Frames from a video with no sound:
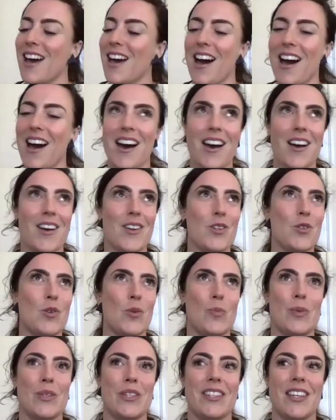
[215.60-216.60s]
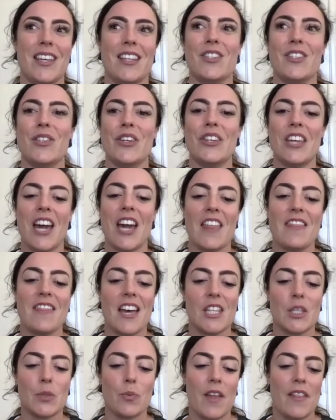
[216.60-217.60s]
a hundred percent. So again,
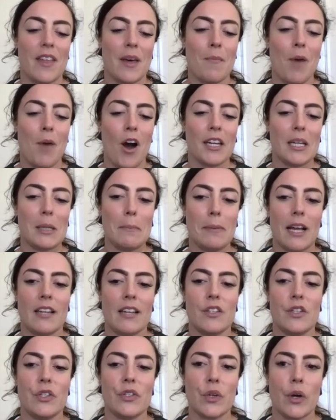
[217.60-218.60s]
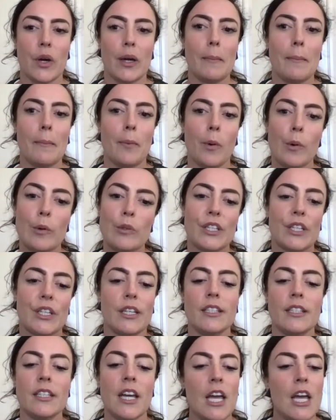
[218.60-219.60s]
that's why that marketing plan is so
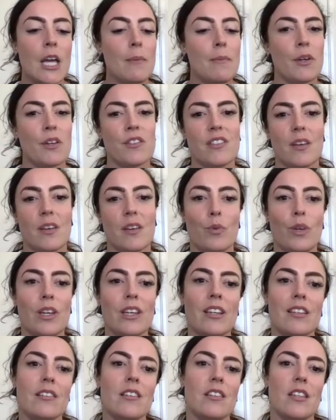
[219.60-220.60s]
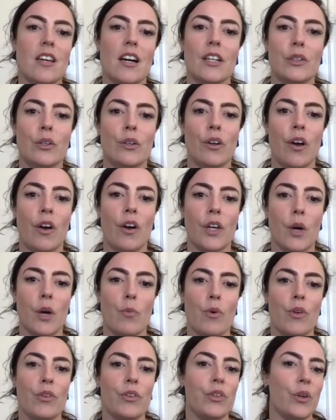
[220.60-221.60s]
important because then we can design your logo
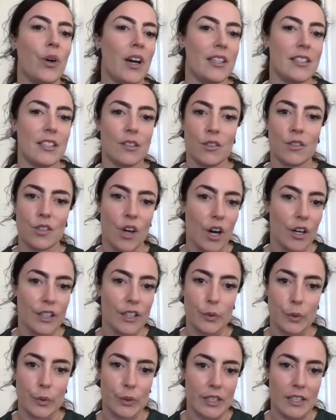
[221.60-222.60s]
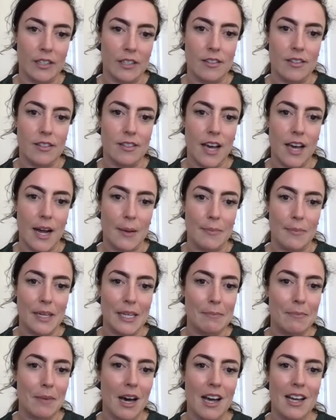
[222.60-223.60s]
with your ideal target audience um,
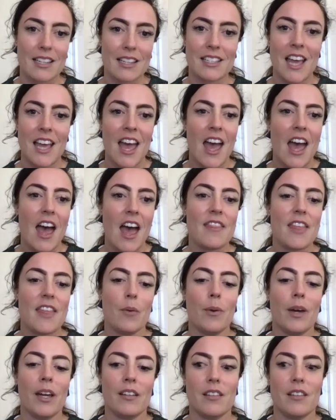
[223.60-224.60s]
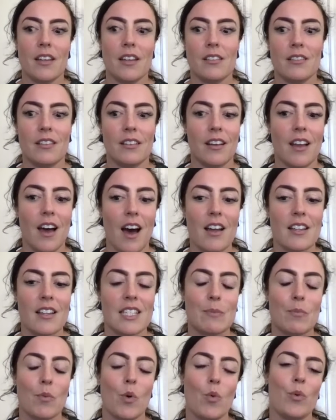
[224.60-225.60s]
in mind, and that way it, it,
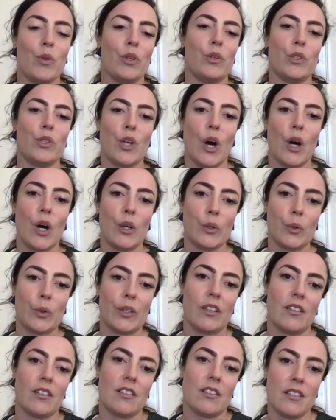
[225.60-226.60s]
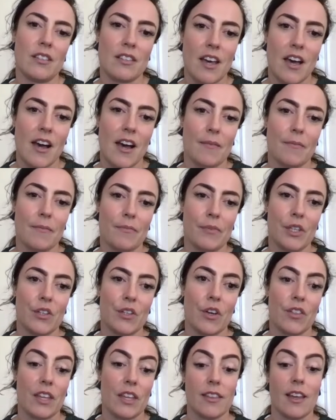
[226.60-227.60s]
aligns more with your target audience. Um, you
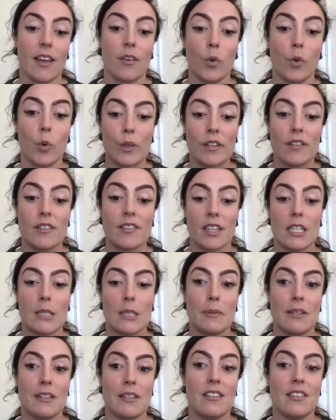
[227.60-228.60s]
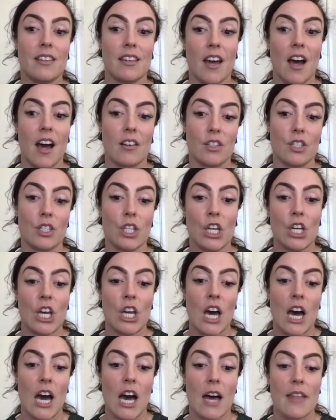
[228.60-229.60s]
know that that audience that has been set out,
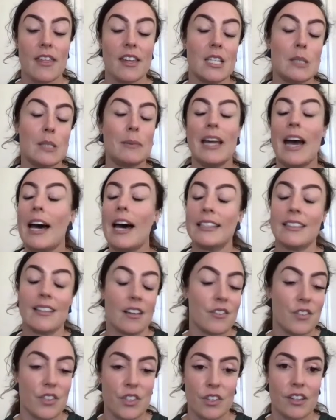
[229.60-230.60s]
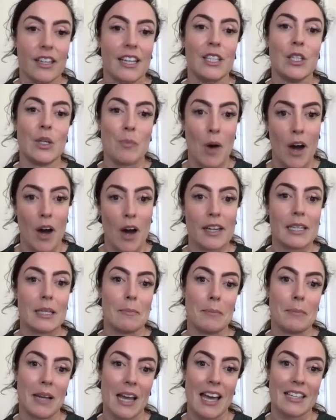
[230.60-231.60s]
uh, that has been outlined, sorry, in your
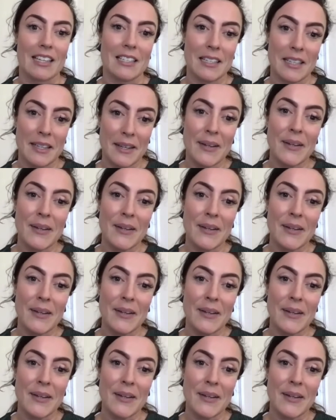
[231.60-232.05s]
marketing plan